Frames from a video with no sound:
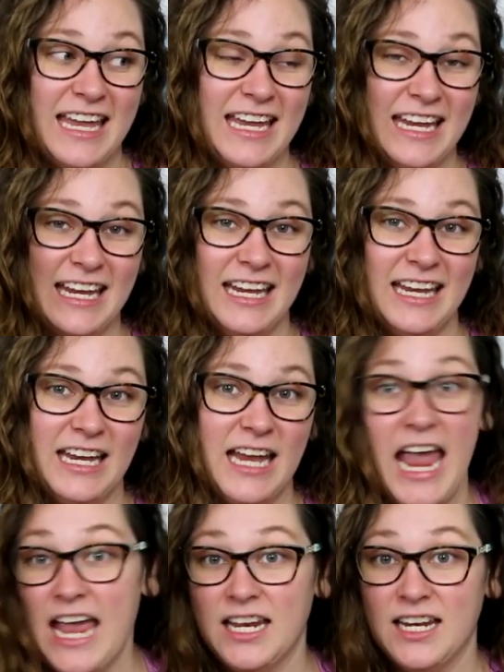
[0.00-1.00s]

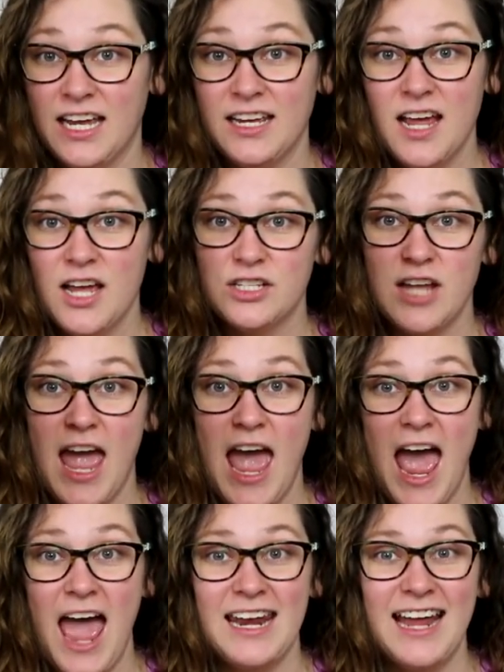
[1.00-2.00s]
He hated it.
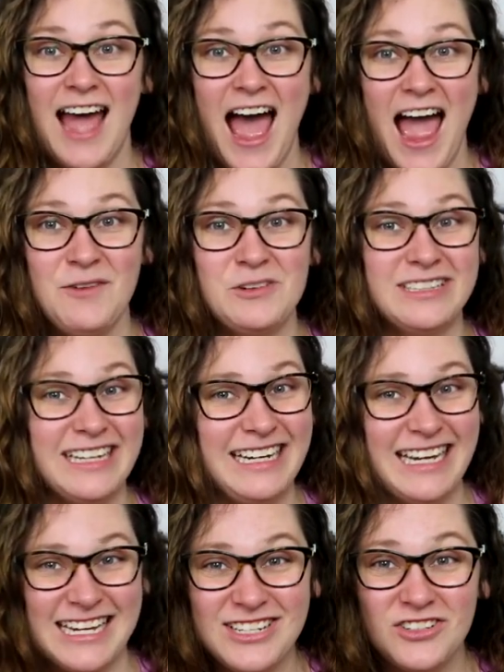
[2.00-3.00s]
And I will
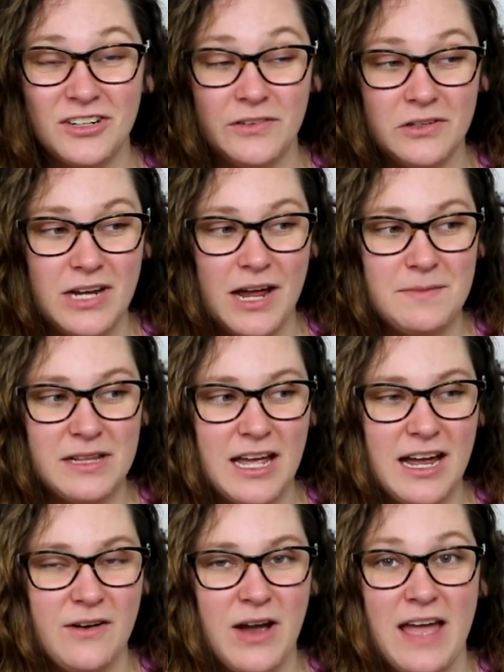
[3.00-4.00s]
link his review down
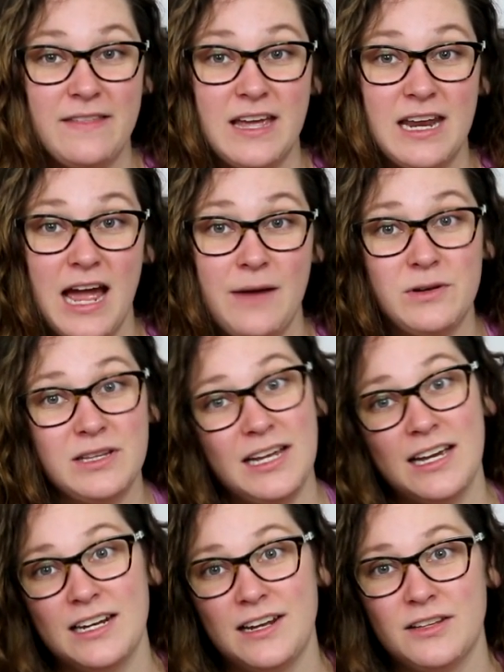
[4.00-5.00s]
below, and then I will
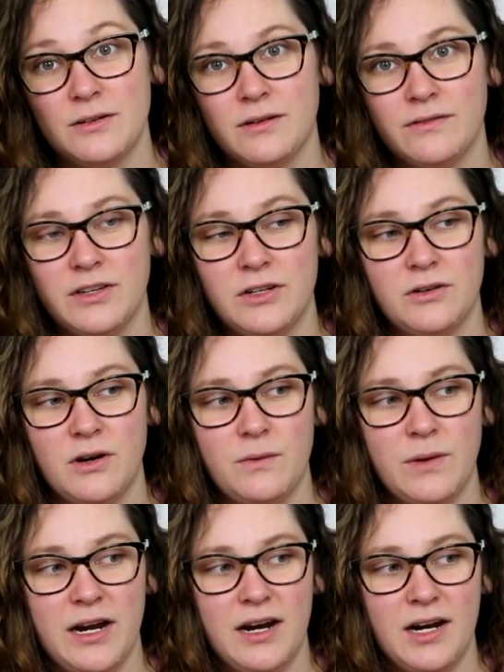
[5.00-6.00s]
link another review
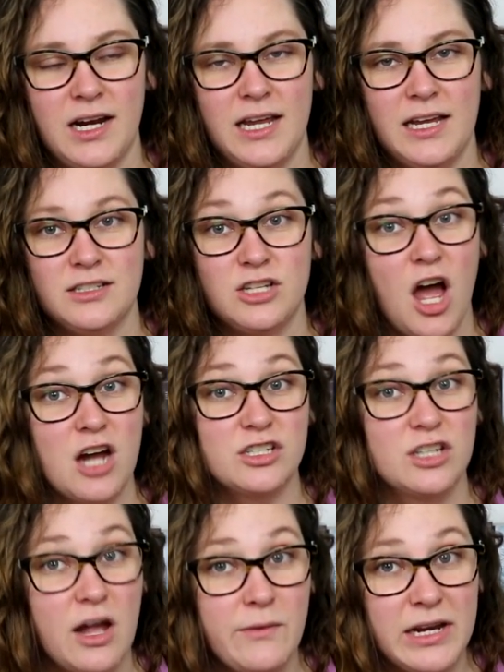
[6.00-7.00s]
where it talks
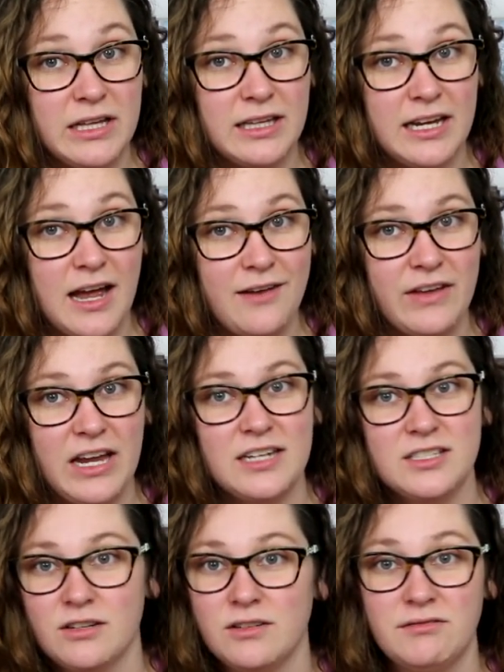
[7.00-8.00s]
glowingly of
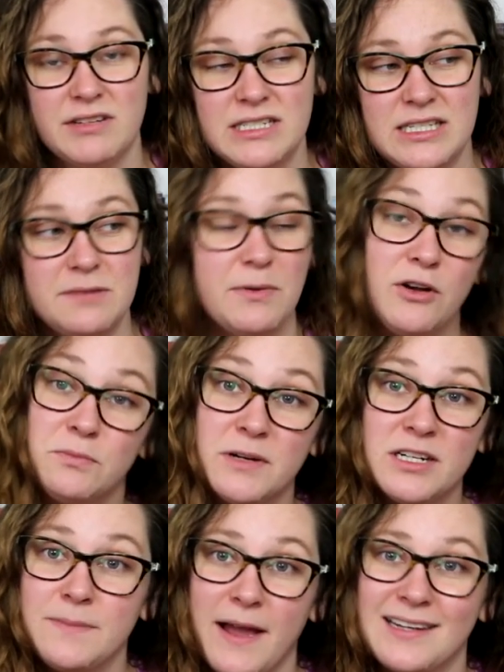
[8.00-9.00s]
it. So you can see both
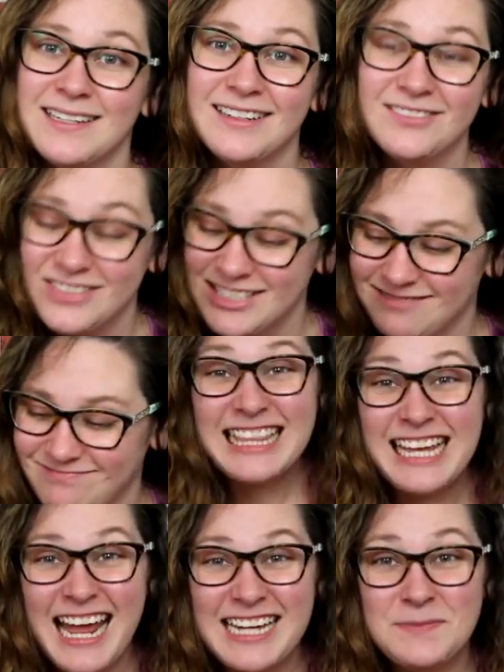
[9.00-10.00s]
perspectives.
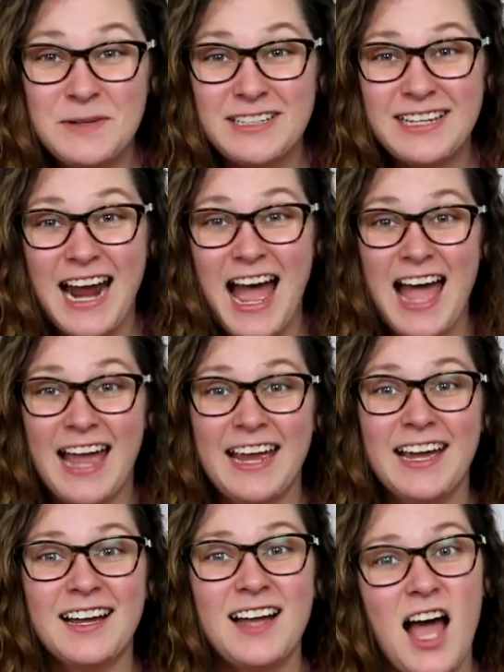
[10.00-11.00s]
The next book that
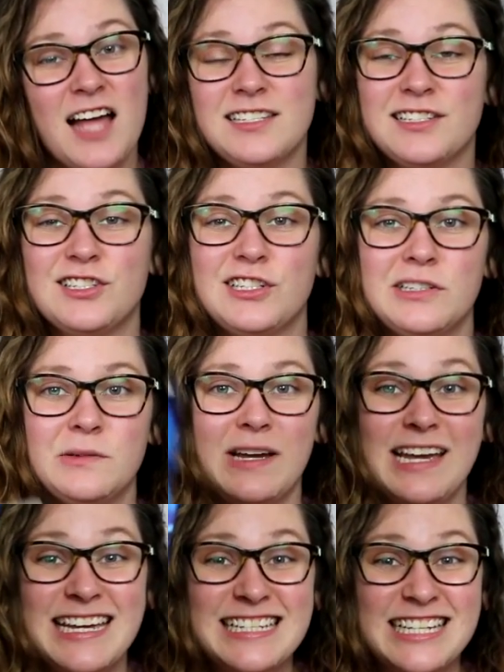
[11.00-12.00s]
I got to
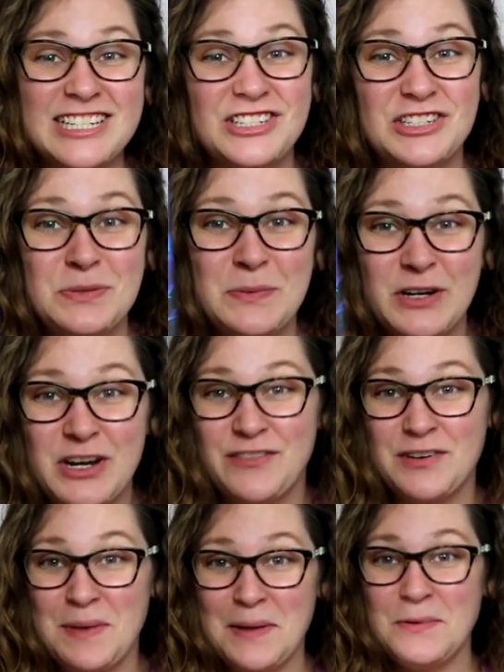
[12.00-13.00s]
is
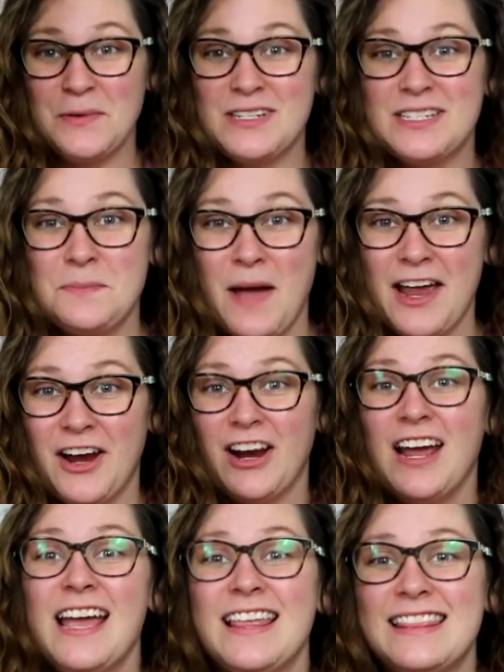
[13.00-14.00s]
Supernova by Marissa Meyer.
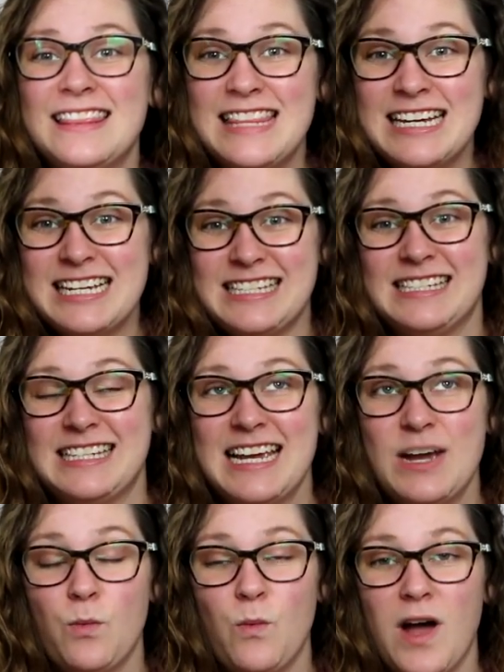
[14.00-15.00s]
This
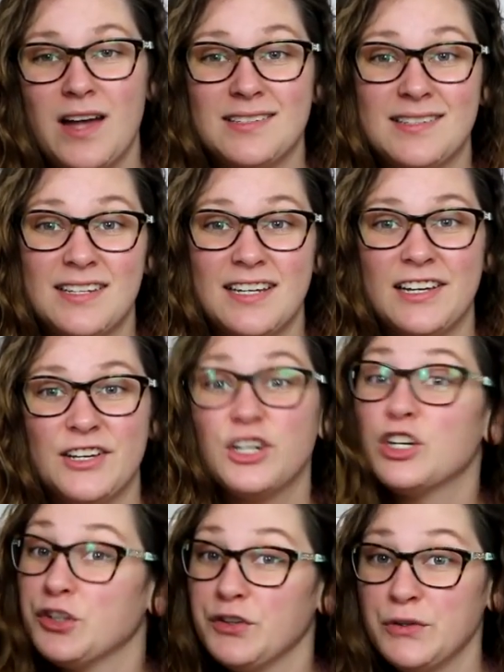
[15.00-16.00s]
was the
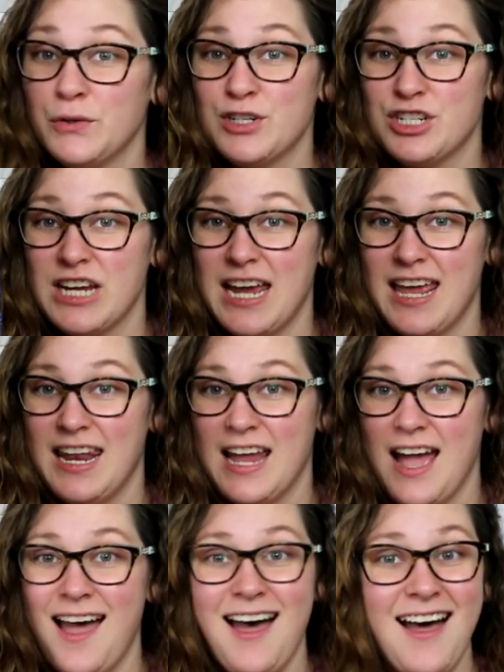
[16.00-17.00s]
conclusion
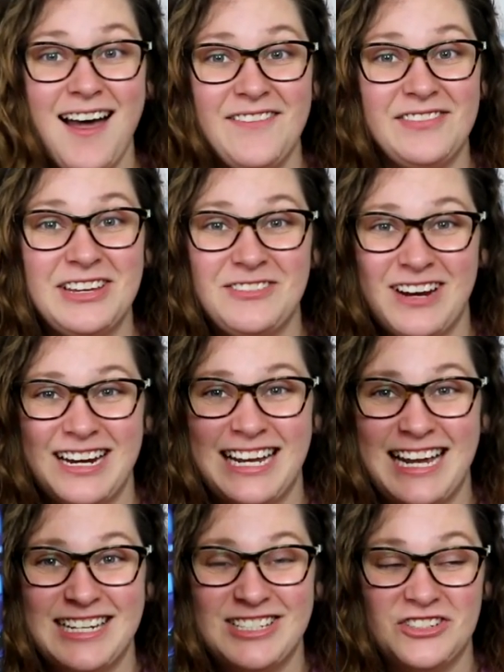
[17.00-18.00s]
of the
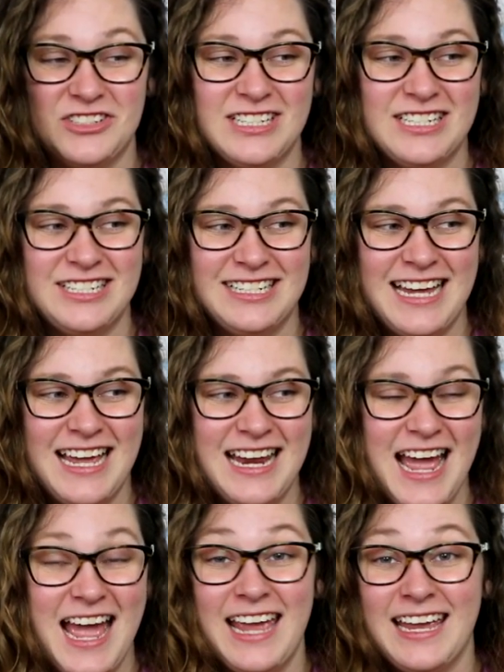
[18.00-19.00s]
Renegades trilogy,
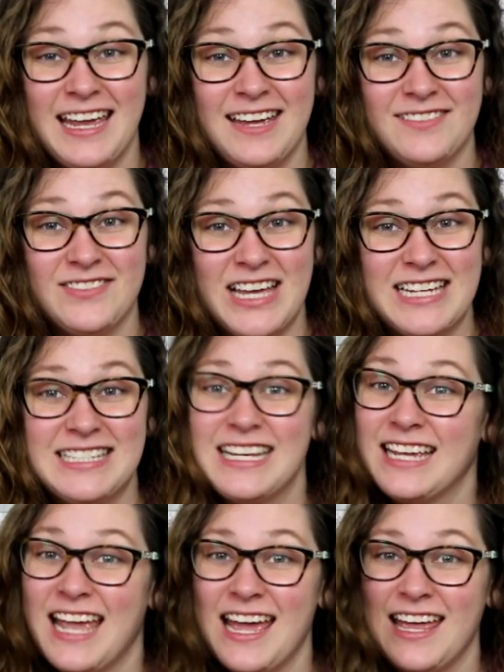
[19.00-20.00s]
and I gave this
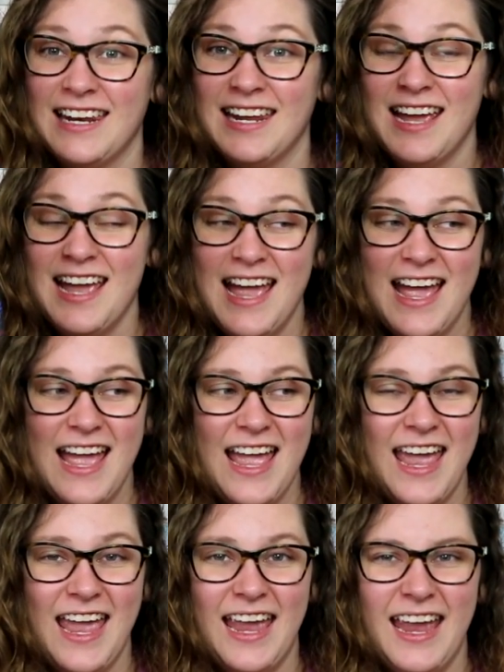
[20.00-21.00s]
again
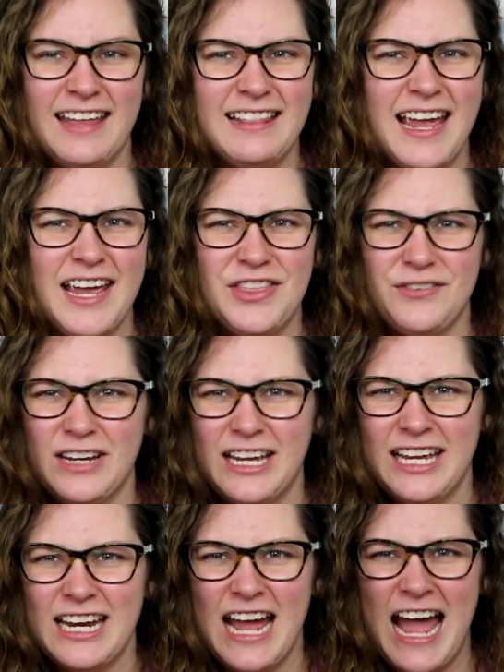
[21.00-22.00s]
a like
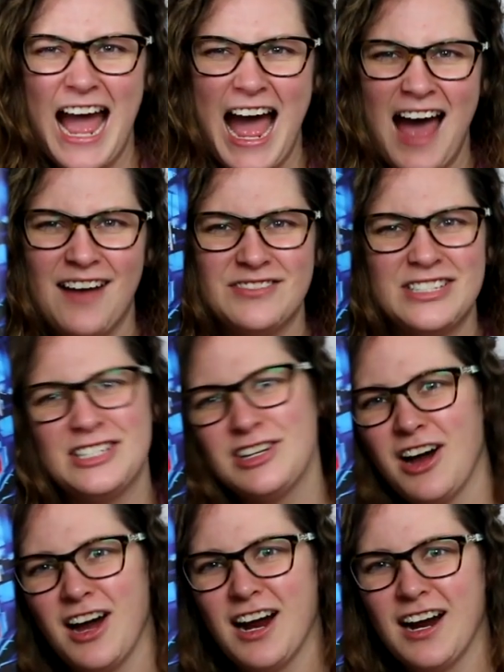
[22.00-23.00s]
three and a half
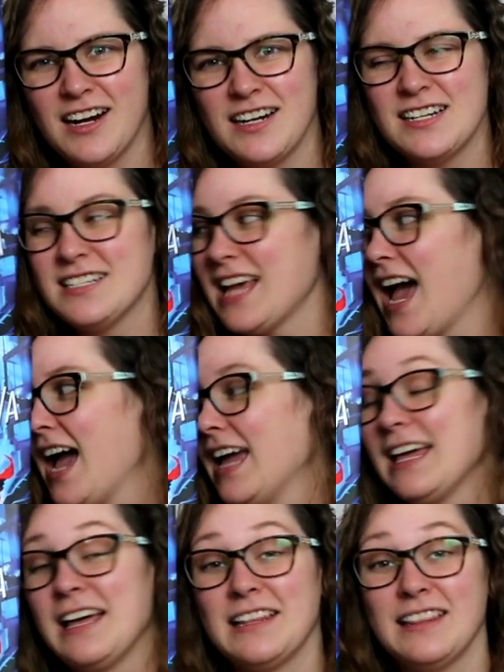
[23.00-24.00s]
stars.
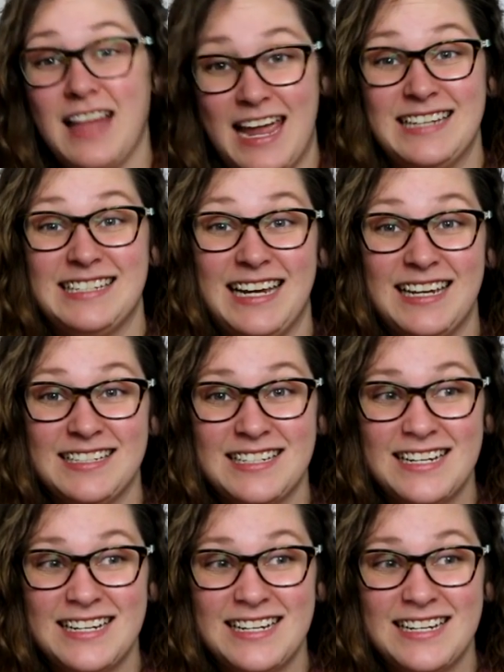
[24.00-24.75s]
I liked it.